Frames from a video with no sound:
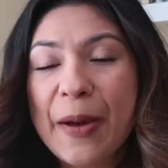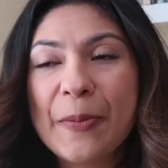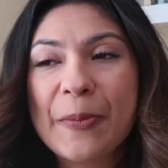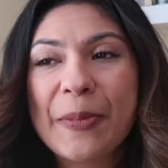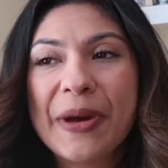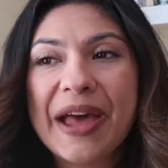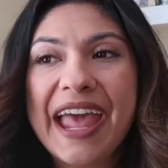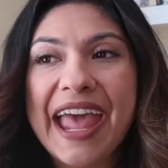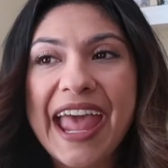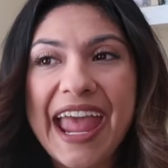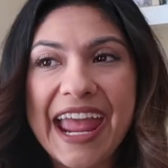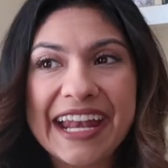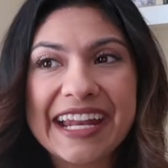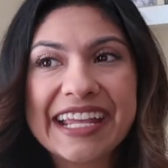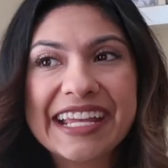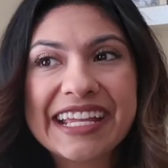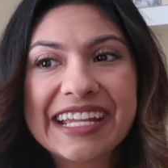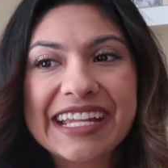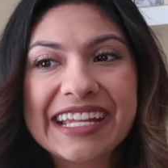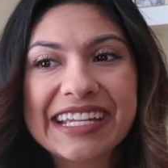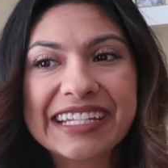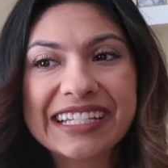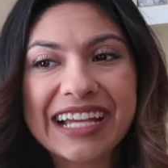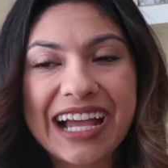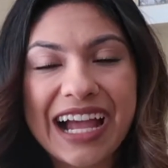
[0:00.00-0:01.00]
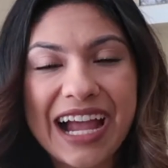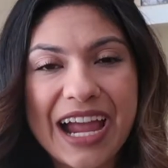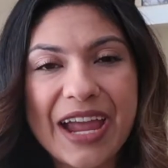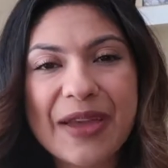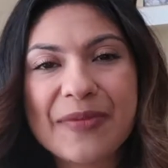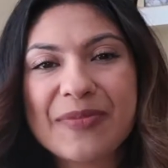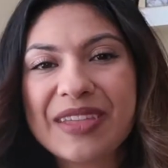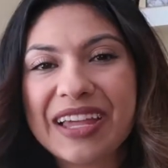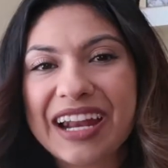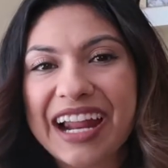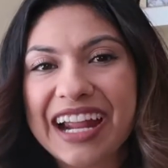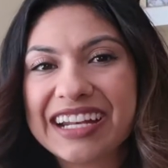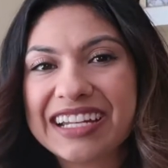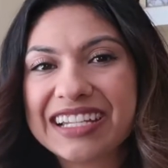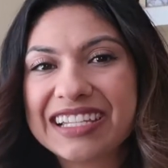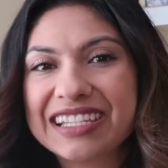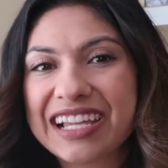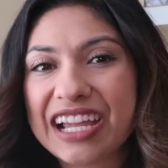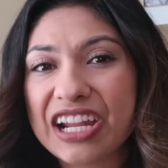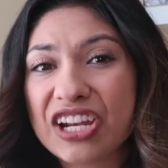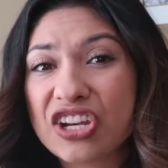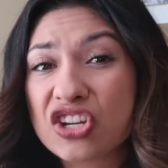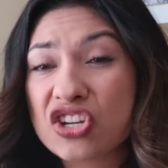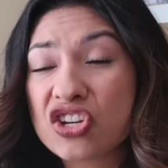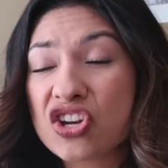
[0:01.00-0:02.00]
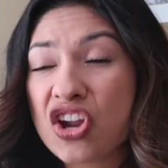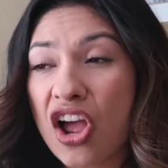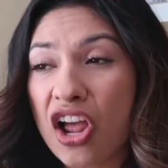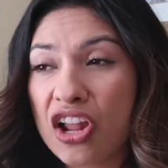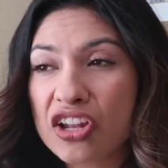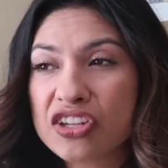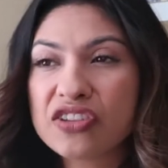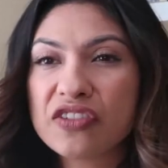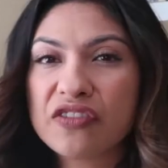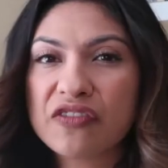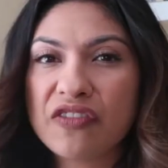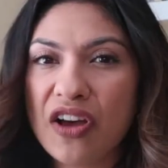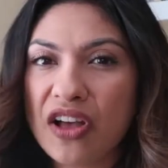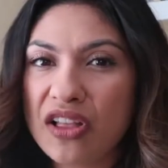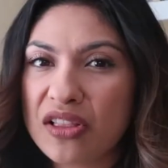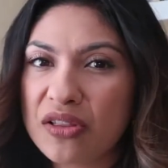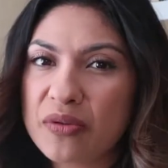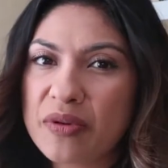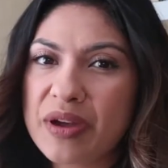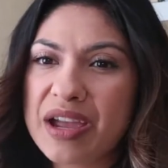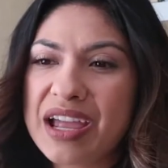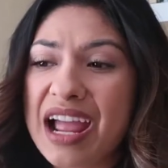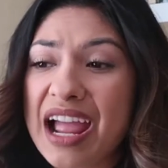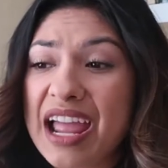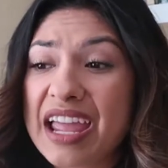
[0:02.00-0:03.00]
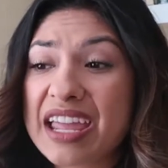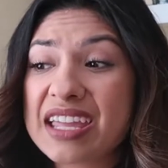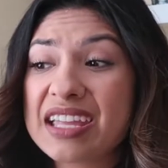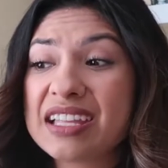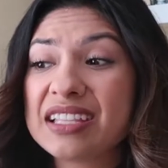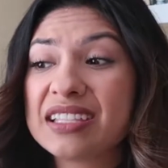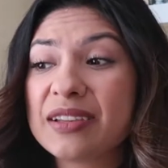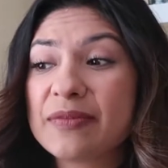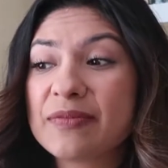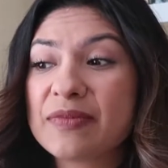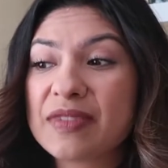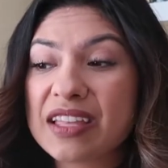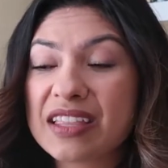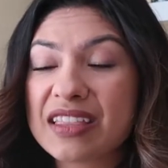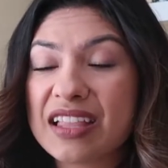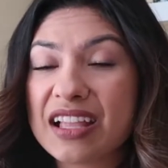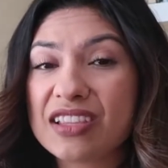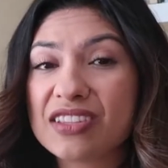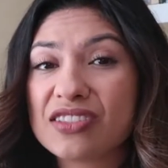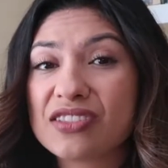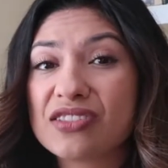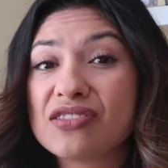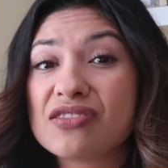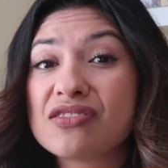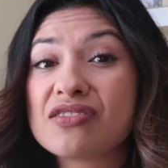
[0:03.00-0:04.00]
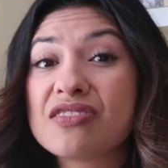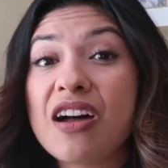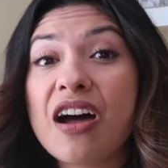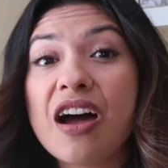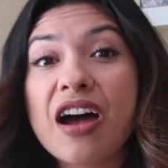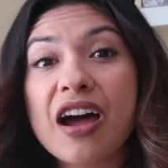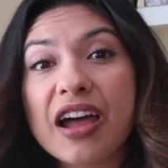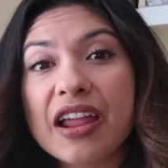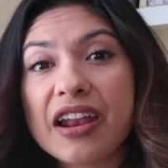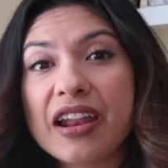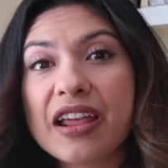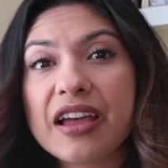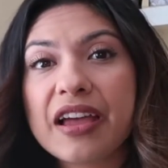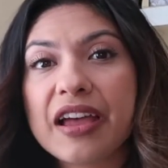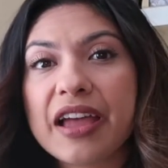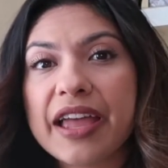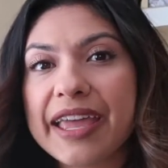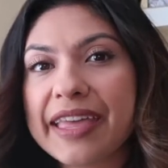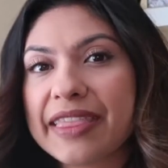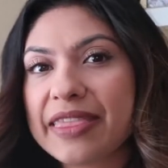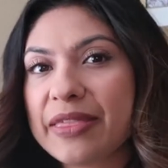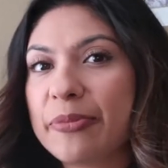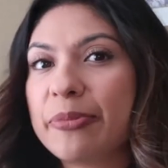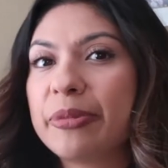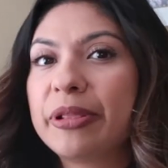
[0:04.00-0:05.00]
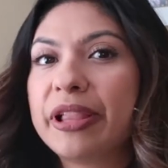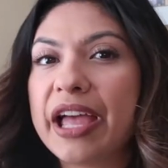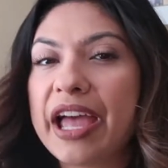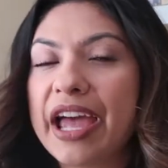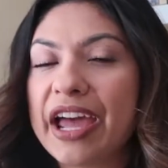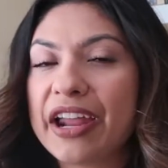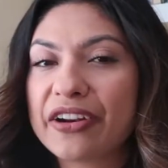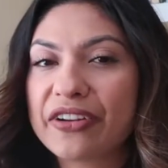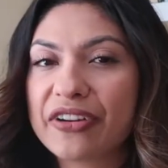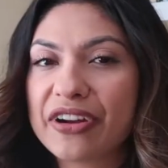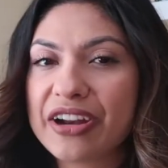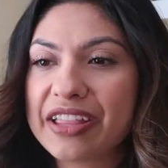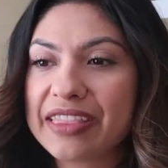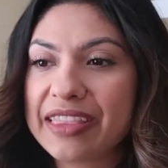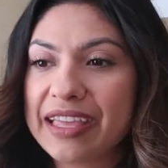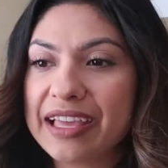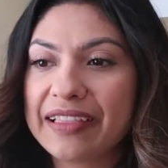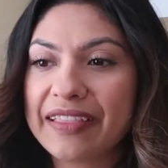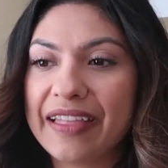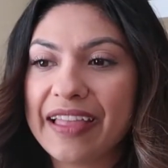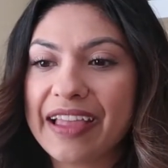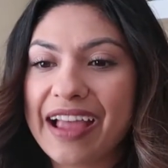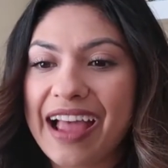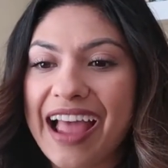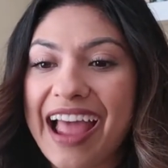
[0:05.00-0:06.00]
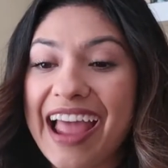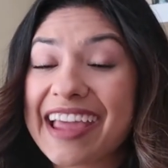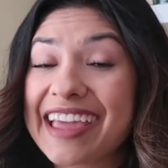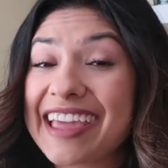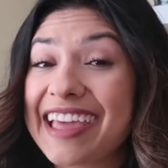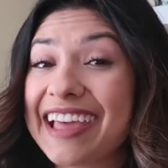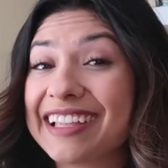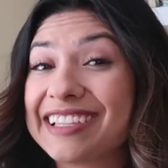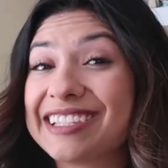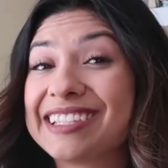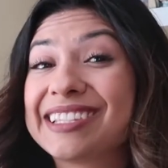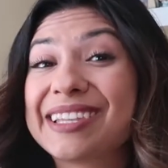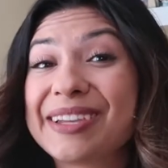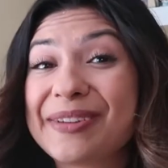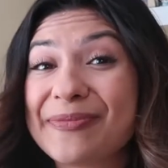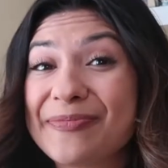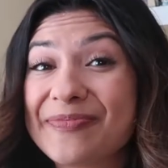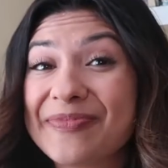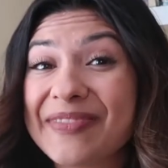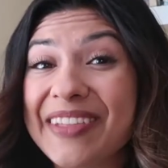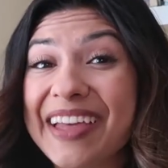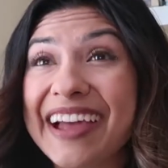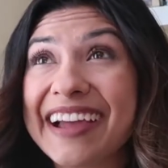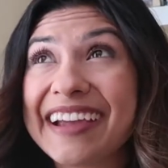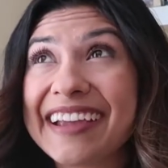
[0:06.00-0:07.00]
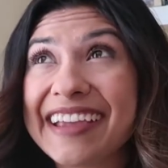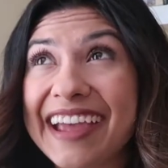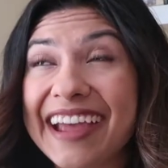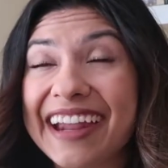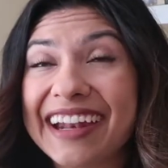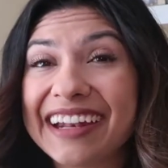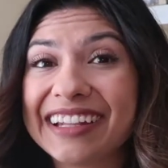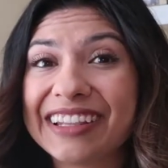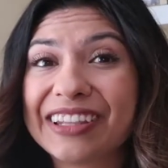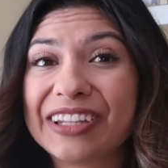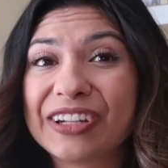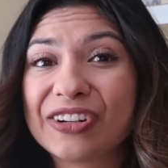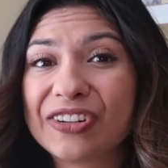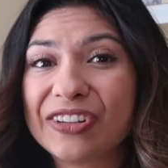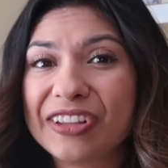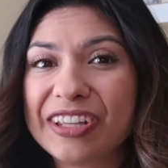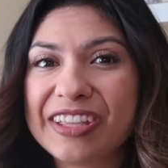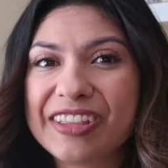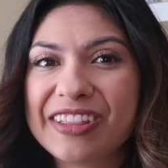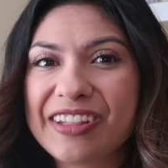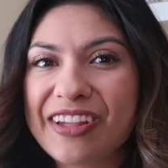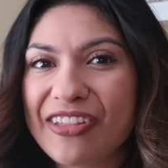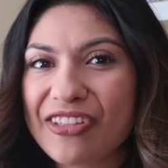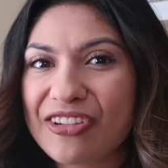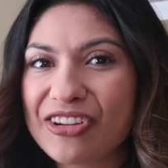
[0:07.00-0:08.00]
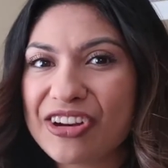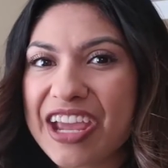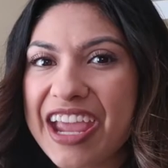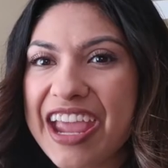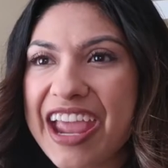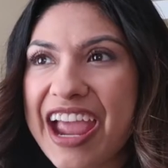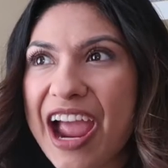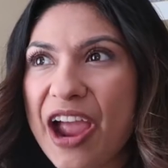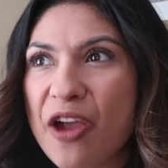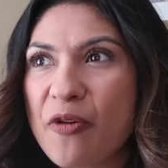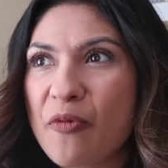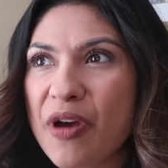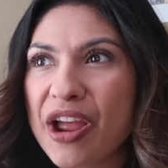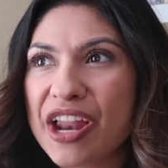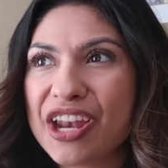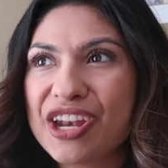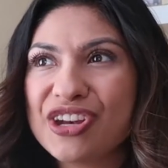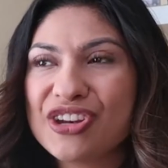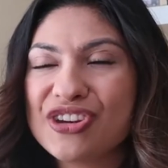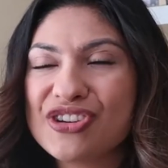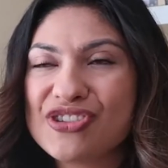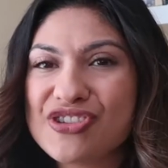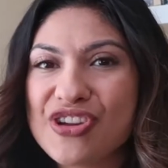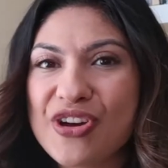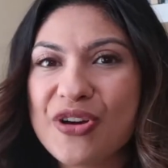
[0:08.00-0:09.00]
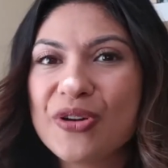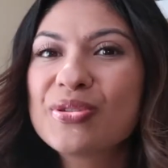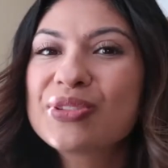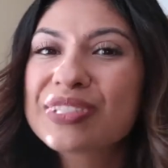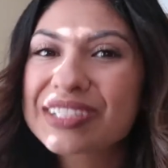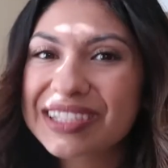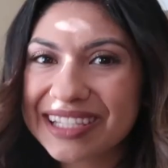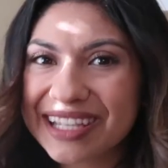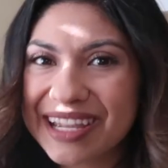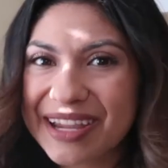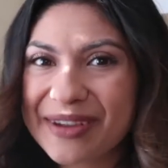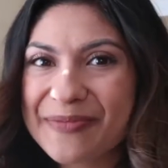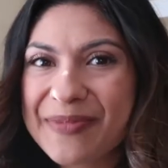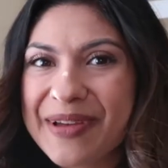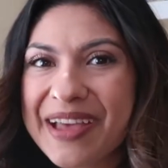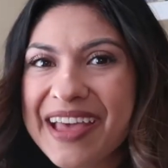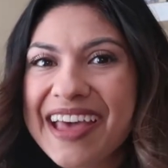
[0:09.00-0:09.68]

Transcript: But any time that I decide not to follow it, I eat something that's not in the plan or anything, like I can't sleep. Again, literally the other day I went no sleep